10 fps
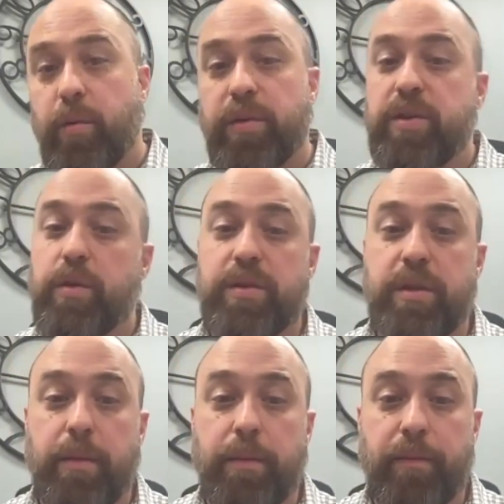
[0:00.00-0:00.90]
We'll do
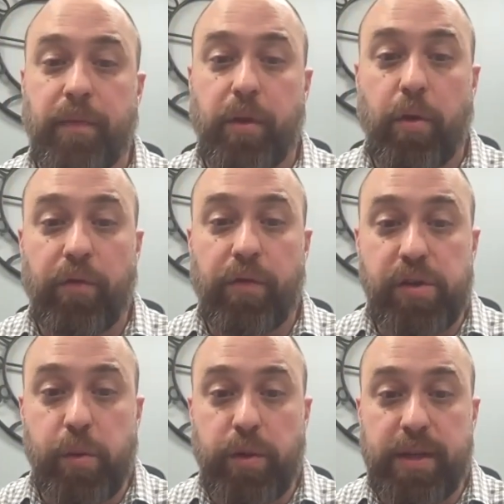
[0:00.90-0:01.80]
some
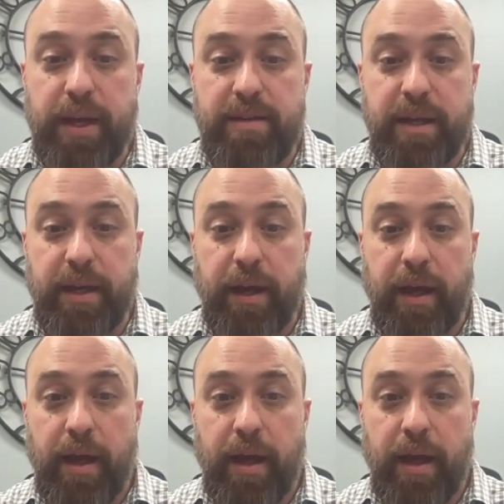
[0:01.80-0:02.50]
neurovisual testing.